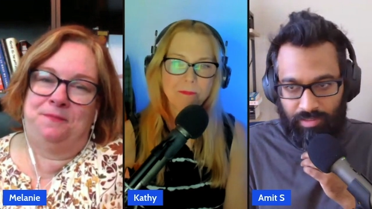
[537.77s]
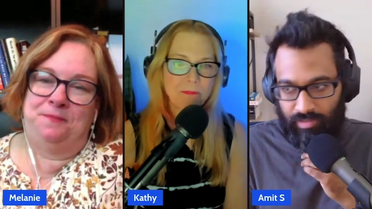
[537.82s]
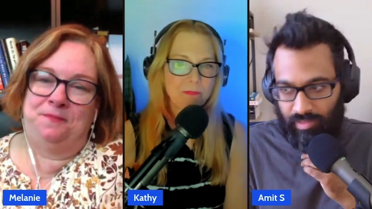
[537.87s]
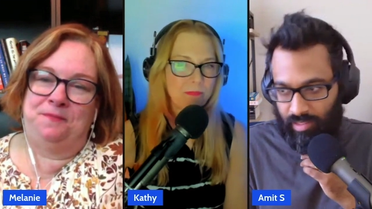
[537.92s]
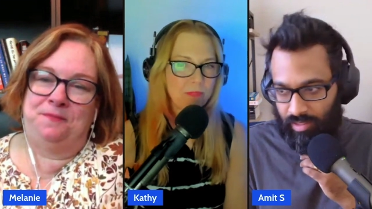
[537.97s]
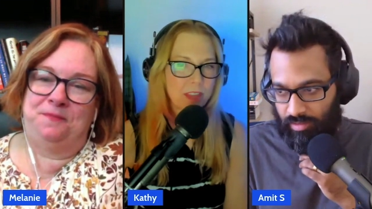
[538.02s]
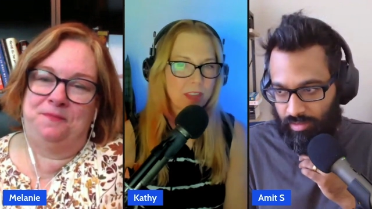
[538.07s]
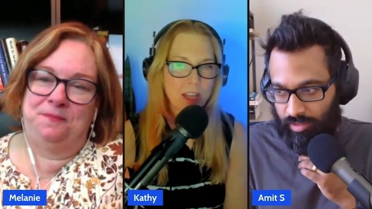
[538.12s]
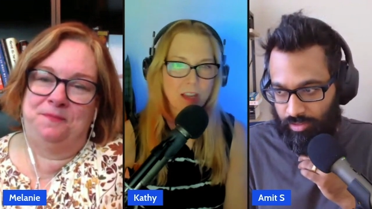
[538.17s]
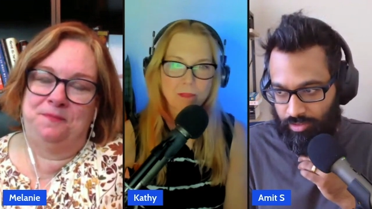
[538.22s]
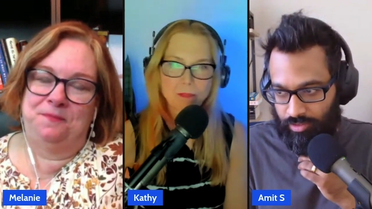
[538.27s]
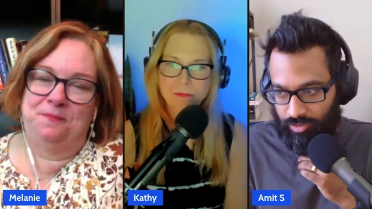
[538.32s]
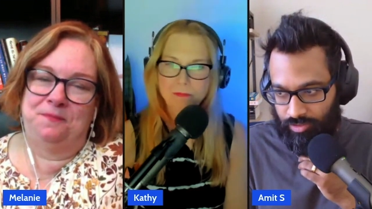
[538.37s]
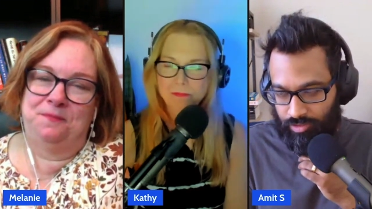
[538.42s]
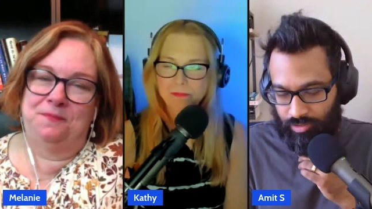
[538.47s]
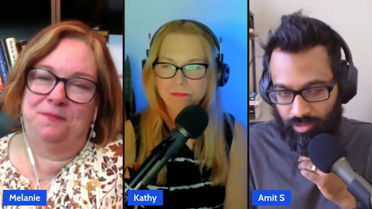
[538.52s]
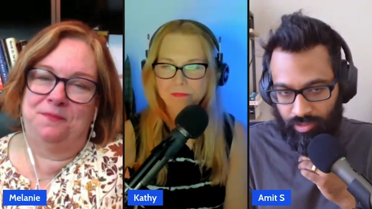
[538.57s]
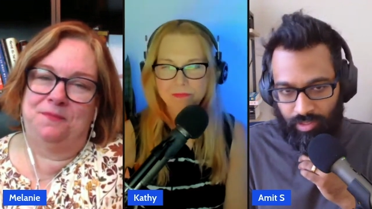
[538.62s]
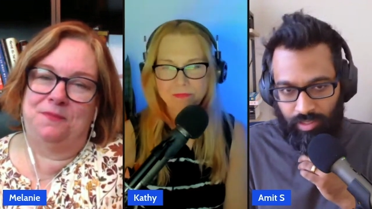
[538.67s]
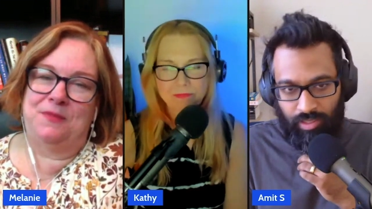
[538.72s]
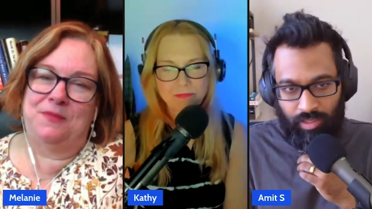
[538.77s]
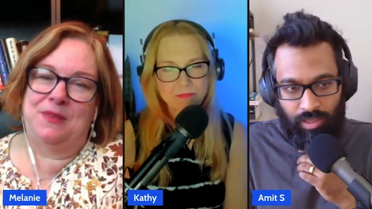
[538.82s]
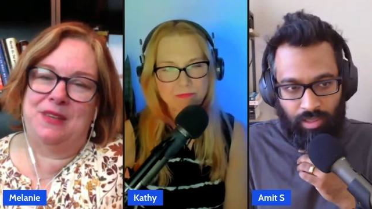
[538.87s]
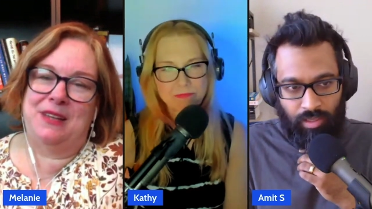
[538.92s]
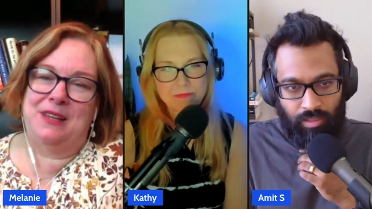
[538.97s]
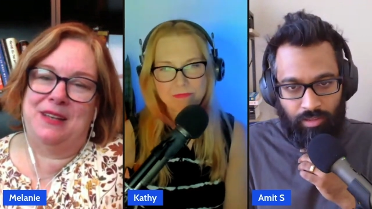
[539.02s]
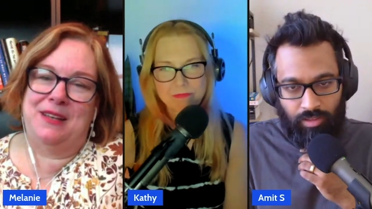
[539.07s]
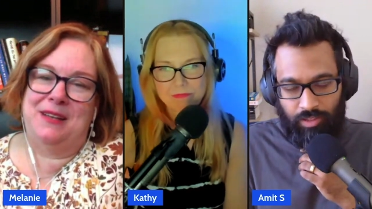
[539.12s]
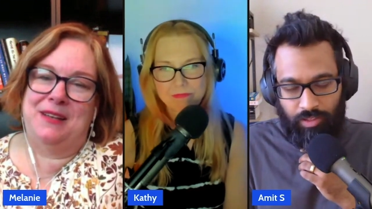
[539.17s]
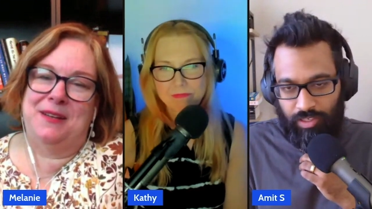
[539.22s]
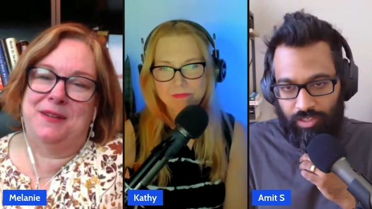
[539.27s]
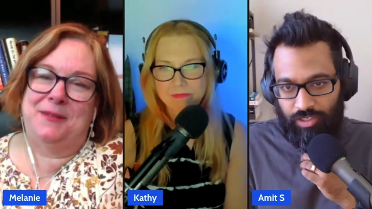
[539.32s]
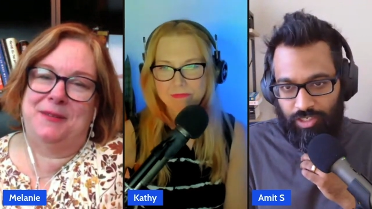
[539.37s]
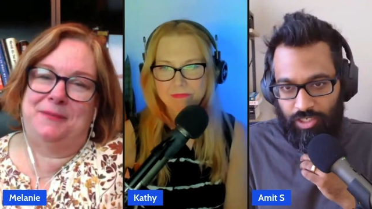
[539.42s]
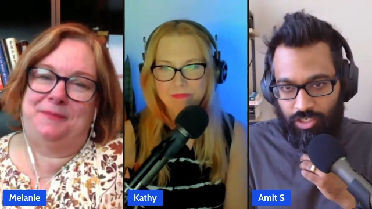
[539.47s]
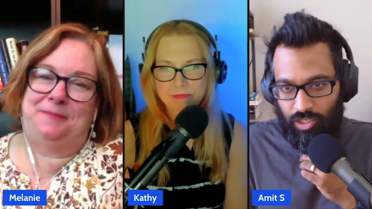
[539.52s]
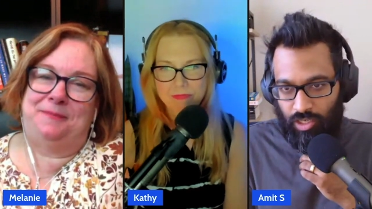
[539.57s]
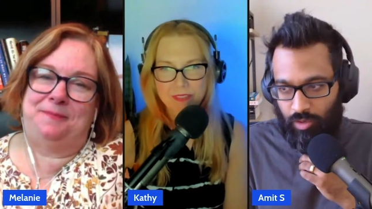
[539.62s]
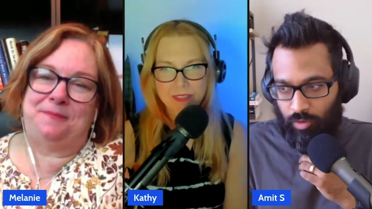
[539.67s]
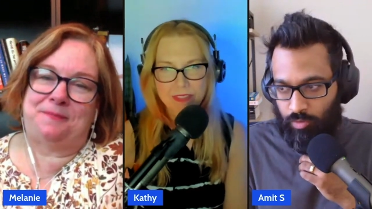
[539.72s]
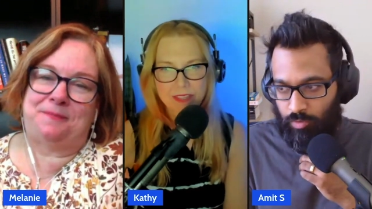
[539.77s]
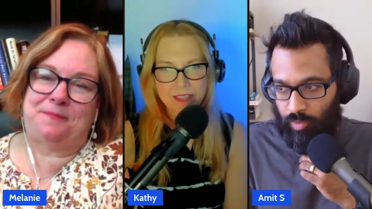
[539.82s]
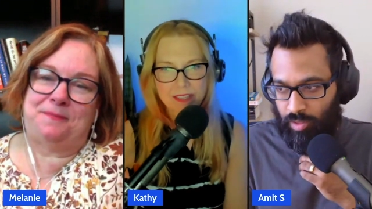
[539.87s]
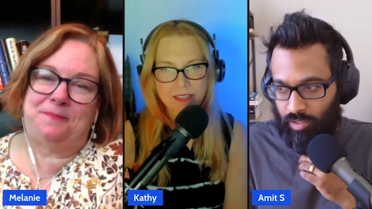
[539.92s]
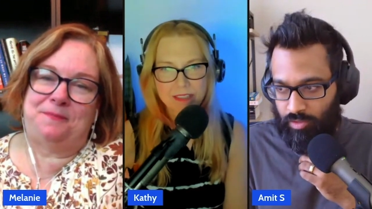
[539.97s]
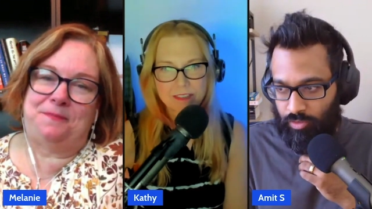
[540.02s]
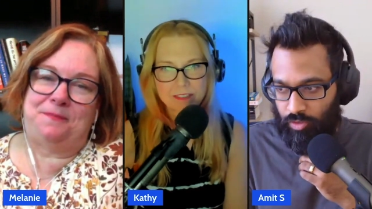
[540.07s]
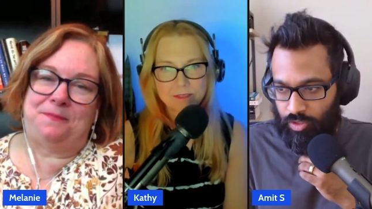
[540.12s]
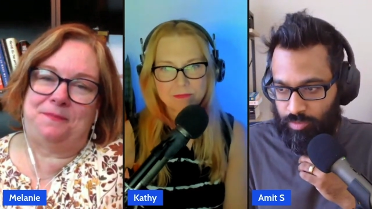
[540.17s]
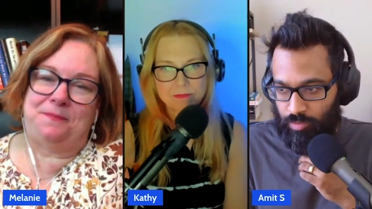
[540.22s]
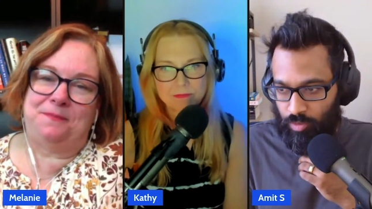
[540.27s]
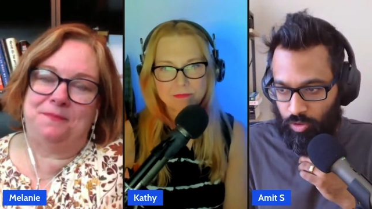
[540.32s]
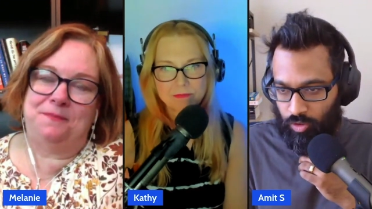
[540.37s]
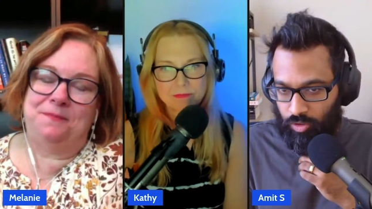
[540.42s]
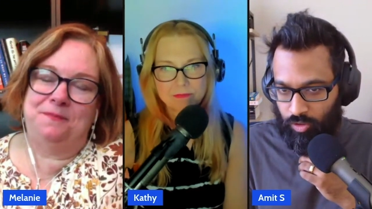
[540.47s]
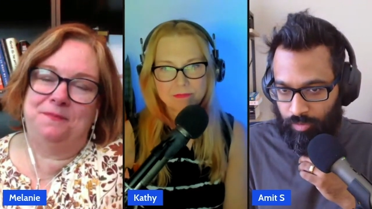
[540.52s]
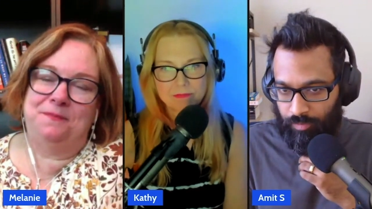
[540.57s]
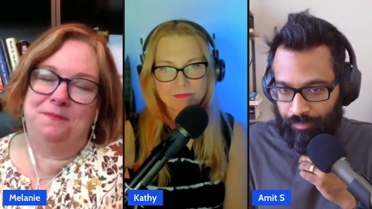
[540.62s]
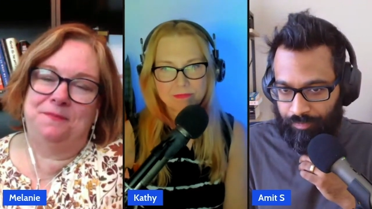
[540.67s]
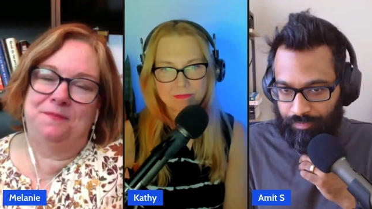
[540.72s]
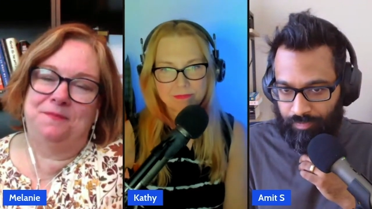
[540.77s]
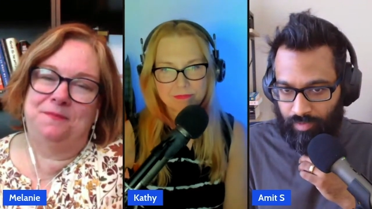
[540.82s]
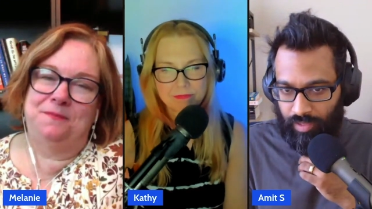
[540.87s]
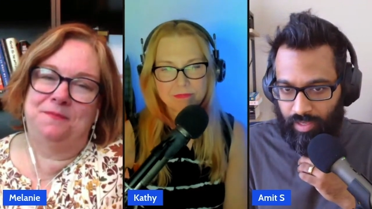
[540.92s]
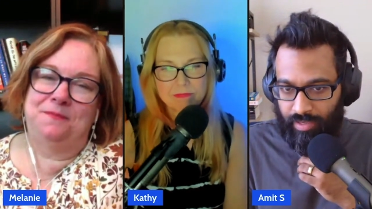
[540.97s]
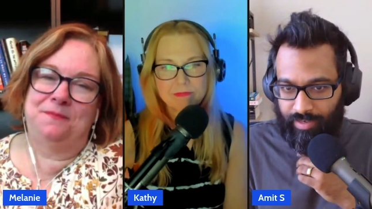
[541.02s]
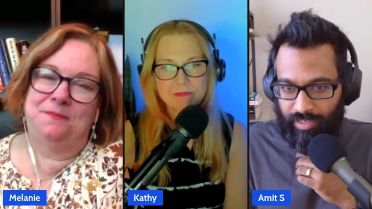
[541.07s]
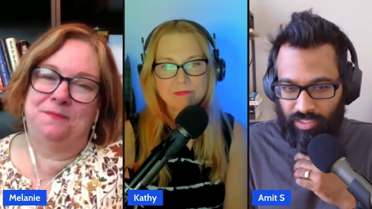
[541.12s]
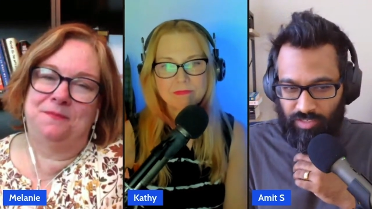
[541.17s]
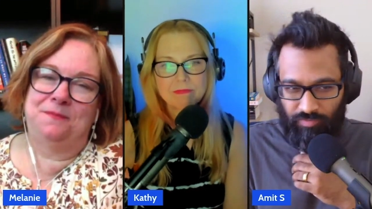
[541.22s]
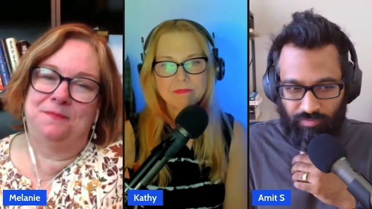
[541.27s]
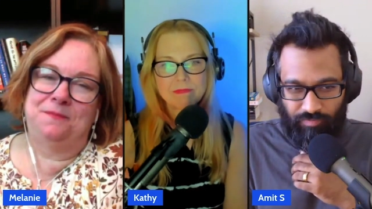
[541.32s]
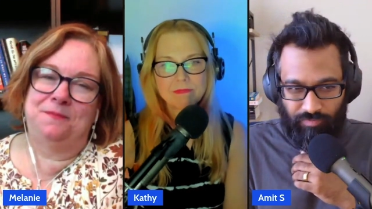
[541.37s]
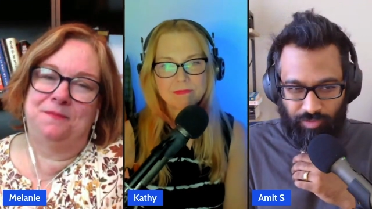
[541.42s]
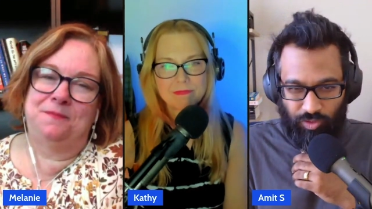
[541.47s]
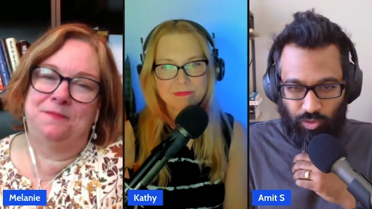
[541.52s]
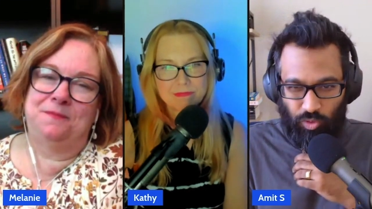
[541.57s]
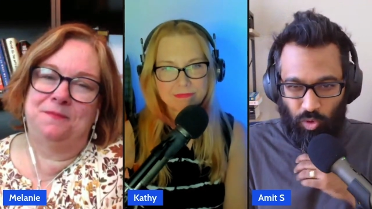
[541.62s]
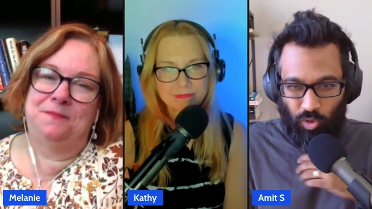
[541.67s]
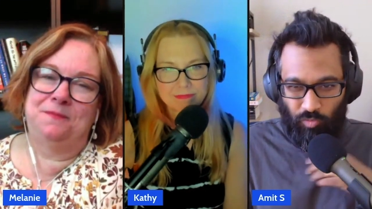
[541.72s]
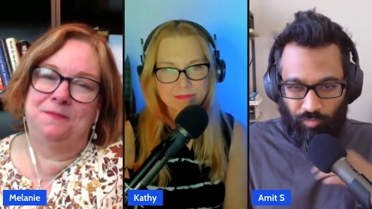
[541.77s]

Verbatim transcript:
Speaker 1: that. Like no. she's the thing is she's sort of one of those more I guess you call